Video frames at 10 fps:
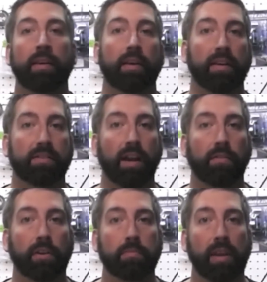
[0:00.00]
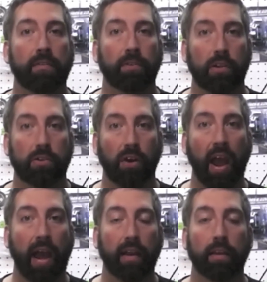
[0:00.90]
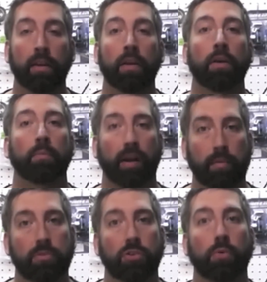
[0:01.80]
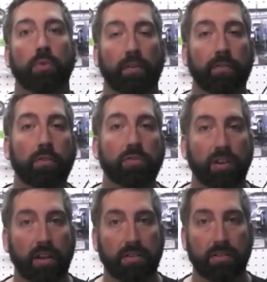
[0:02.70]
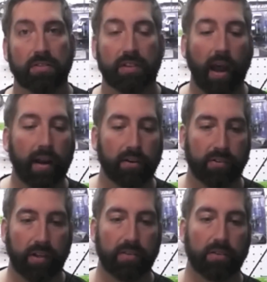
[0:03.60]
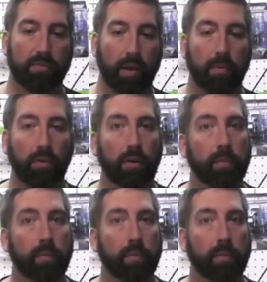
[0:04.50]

It's not really made for the track, but I'm sure with a few changes, tire changes, maybe a little